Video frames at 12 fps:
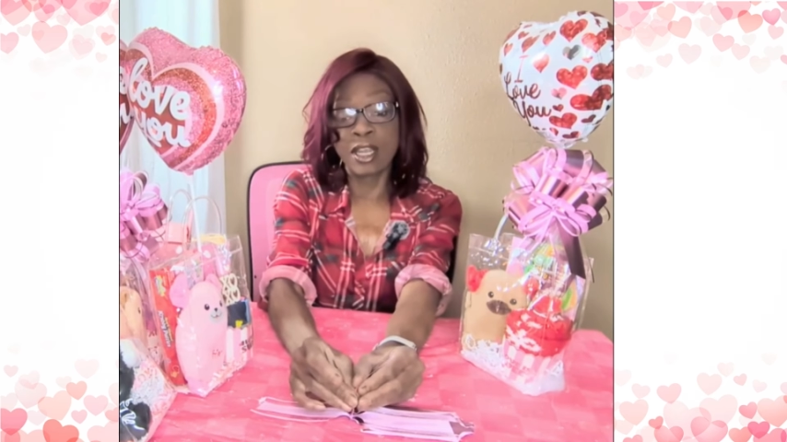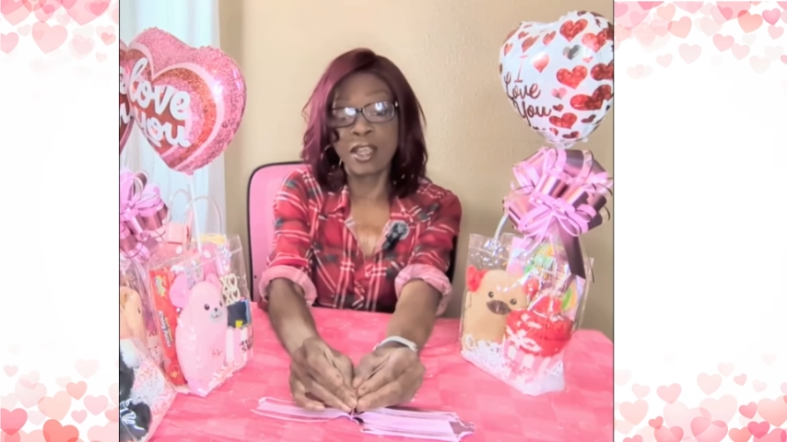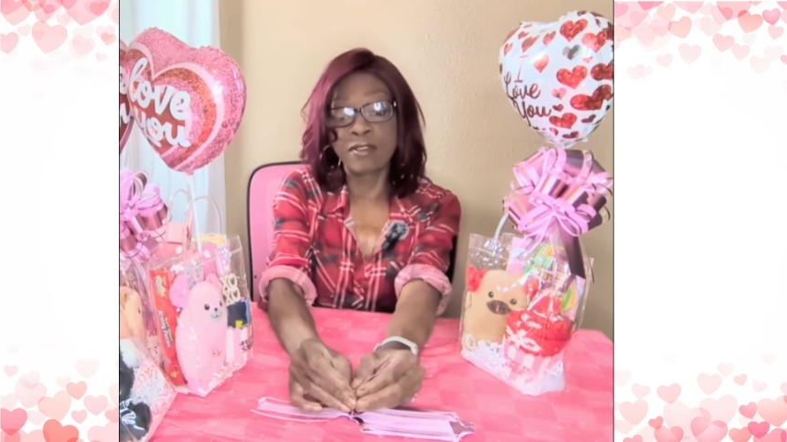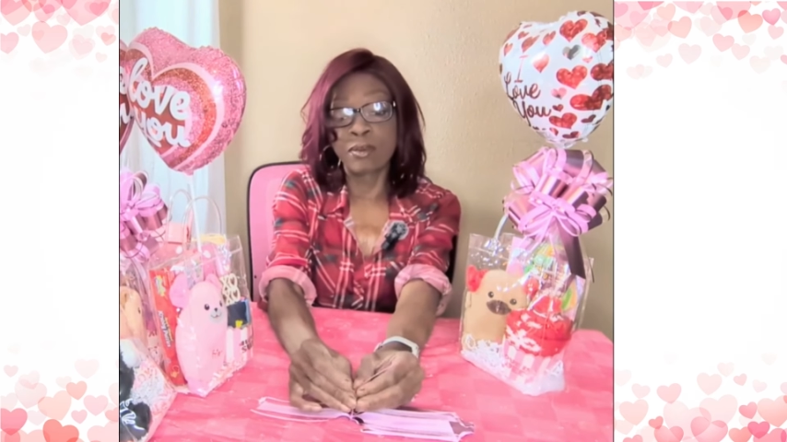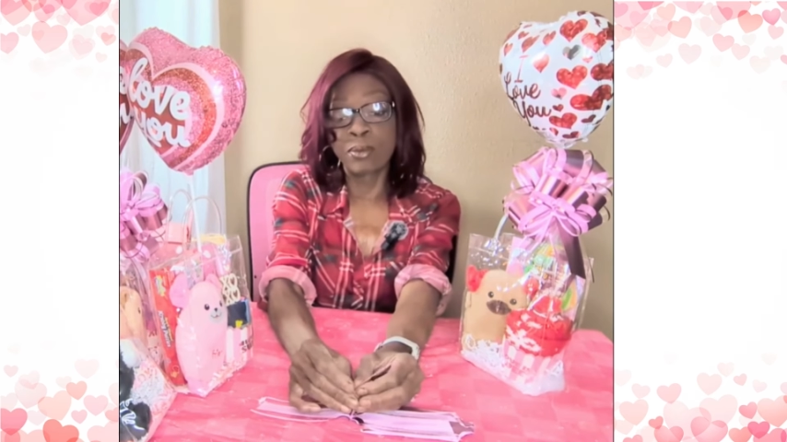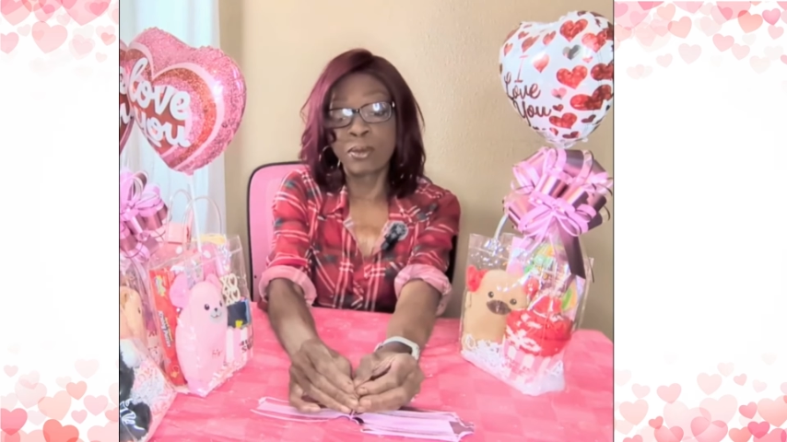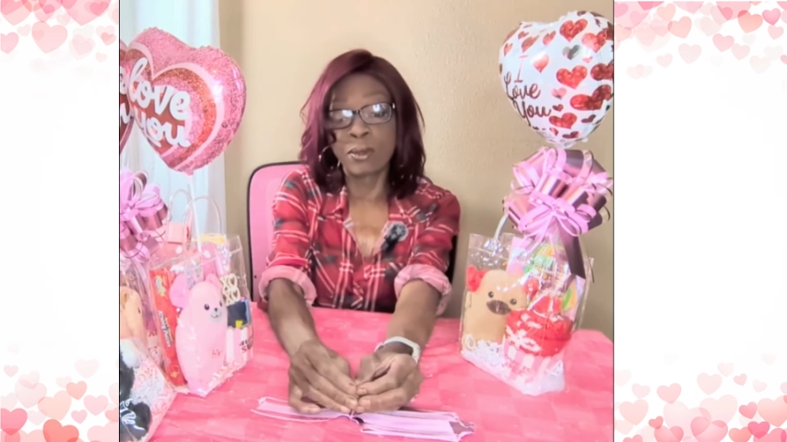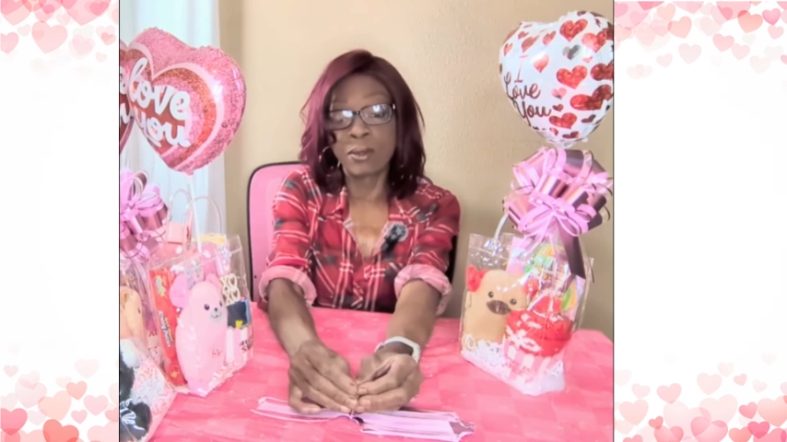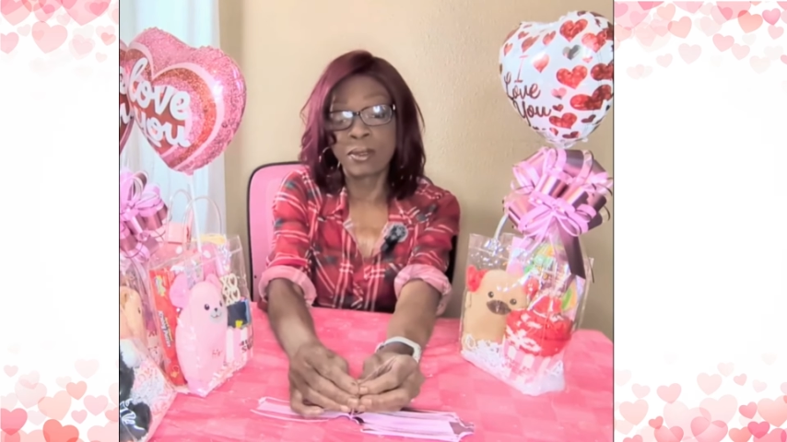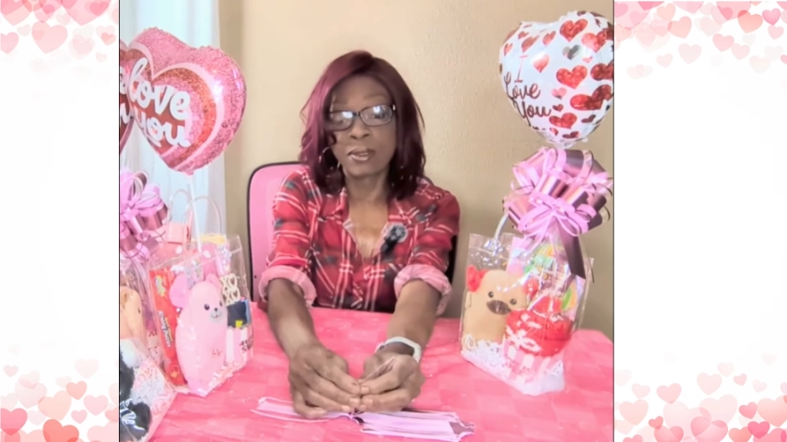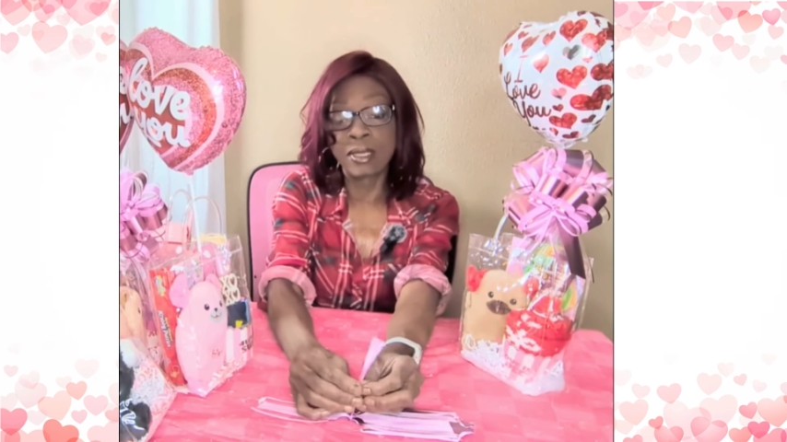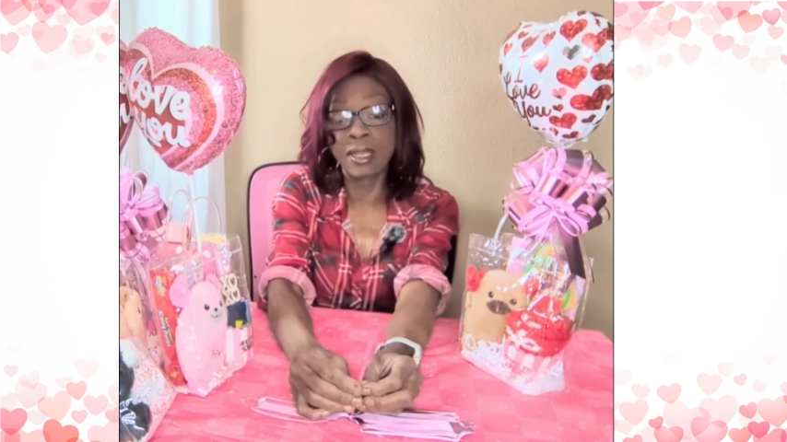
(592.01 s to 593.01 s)
that you're going to have
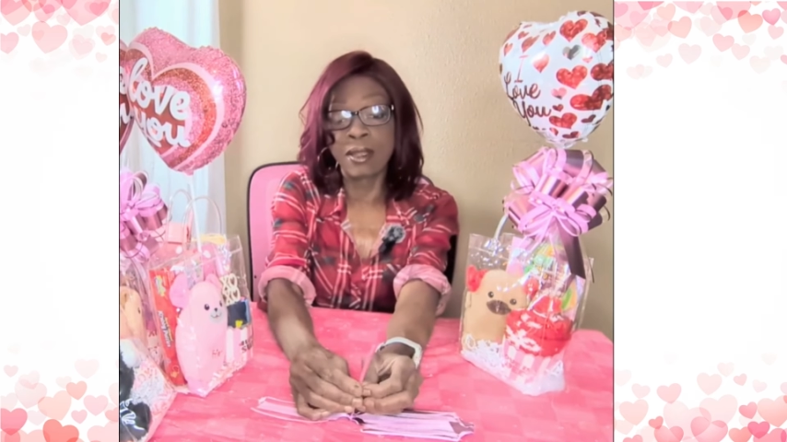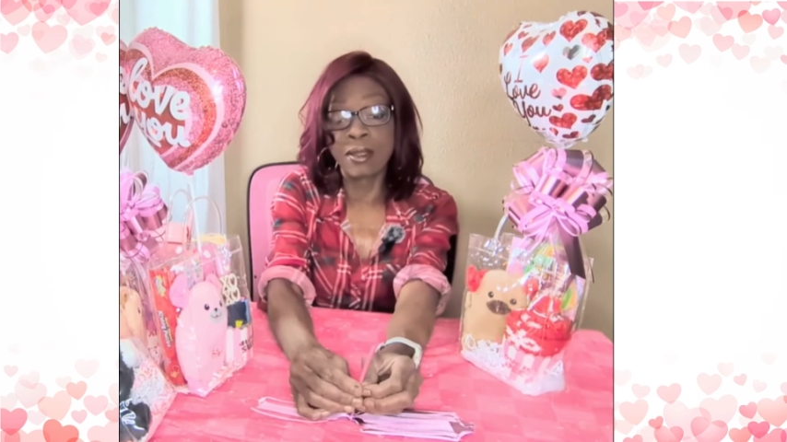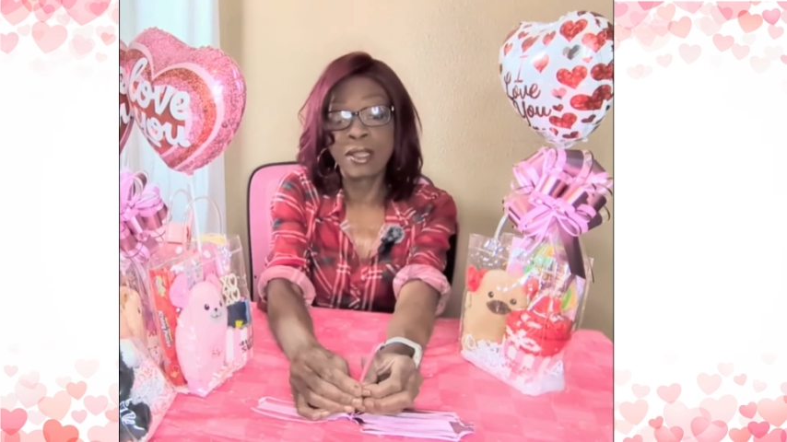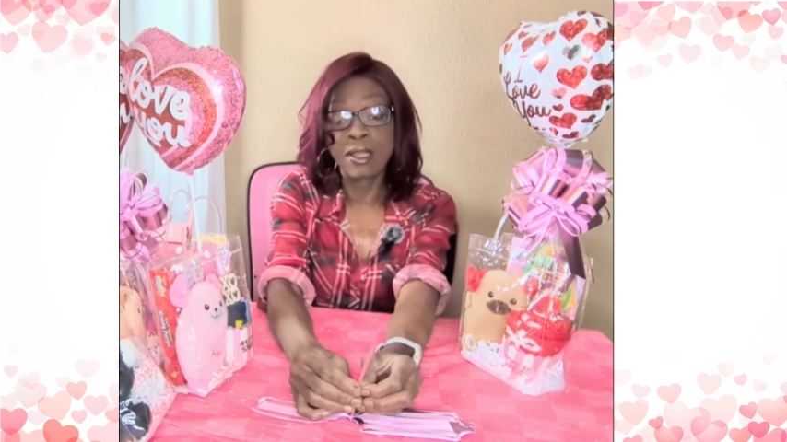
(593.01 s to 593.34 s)
to pull.